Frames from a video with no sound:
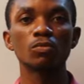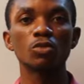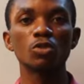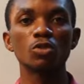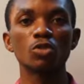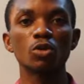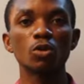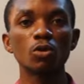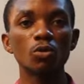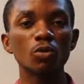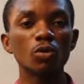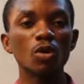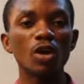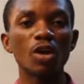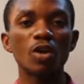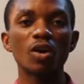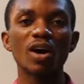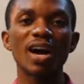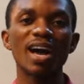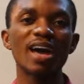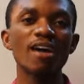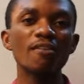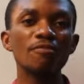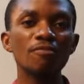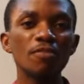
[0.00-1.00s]
So
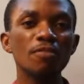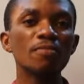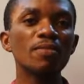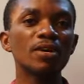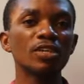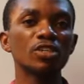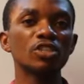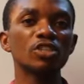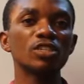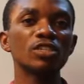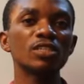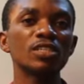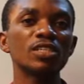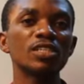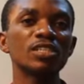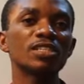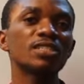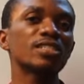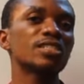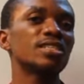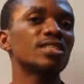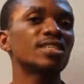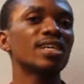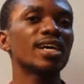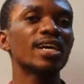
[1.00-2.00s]
every machine is
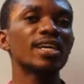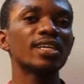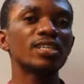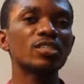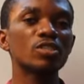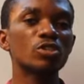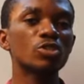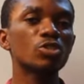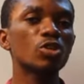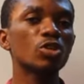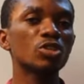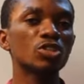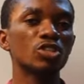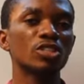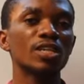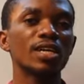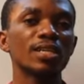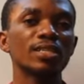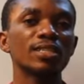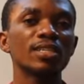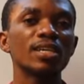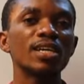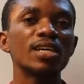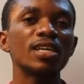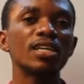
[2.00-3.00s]
designed such
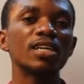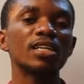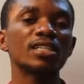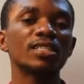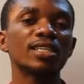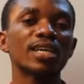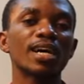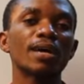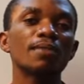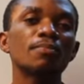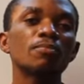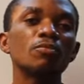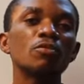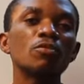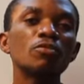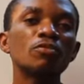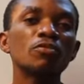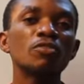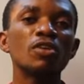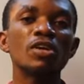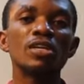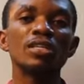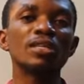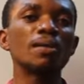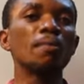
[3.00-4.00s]
that it can
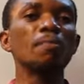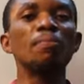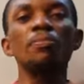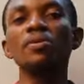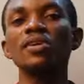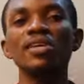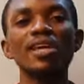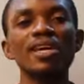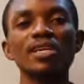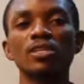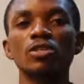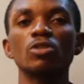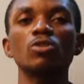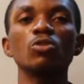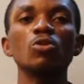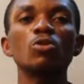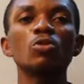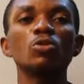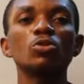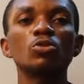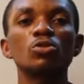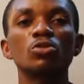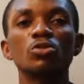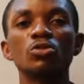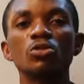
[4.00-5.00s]
move the biggest
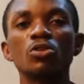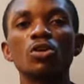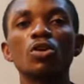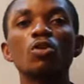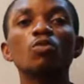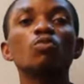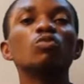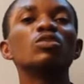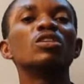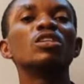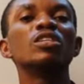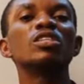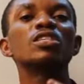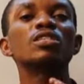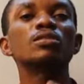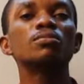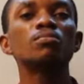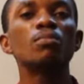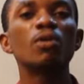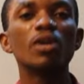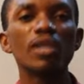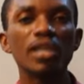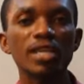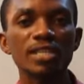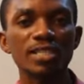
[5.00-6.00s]
loads with the
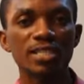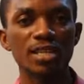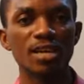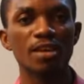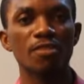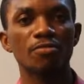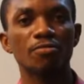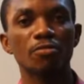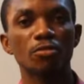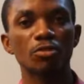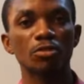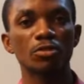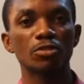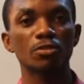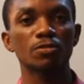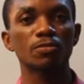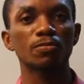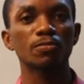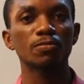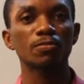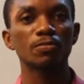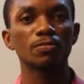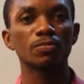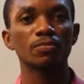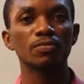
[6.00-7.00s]
smallest effort.
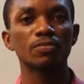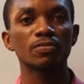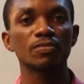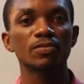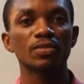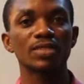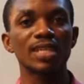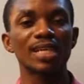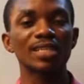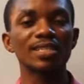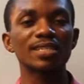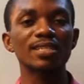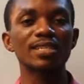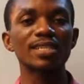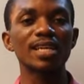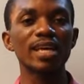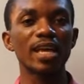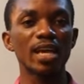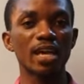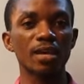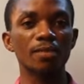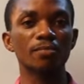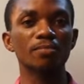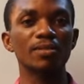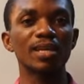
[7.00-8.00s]
That is the
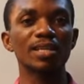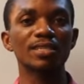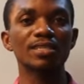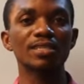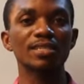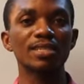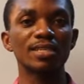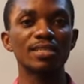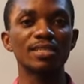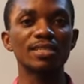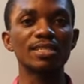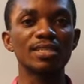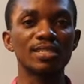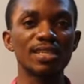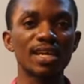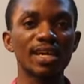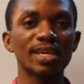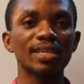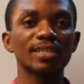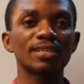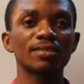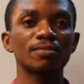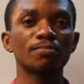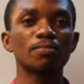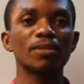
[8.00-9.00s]
aim, that is the
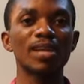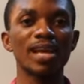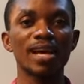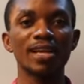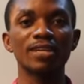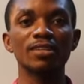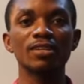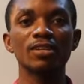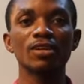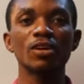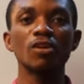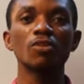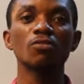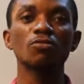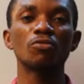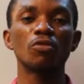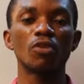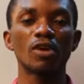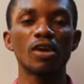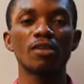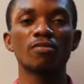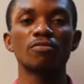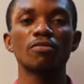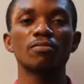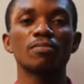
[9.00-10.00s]
design plan
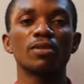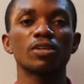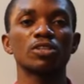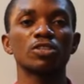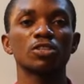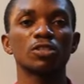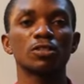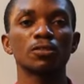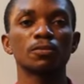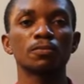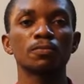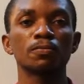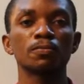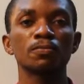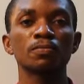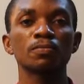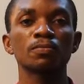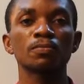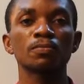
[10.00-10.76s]
for every machine.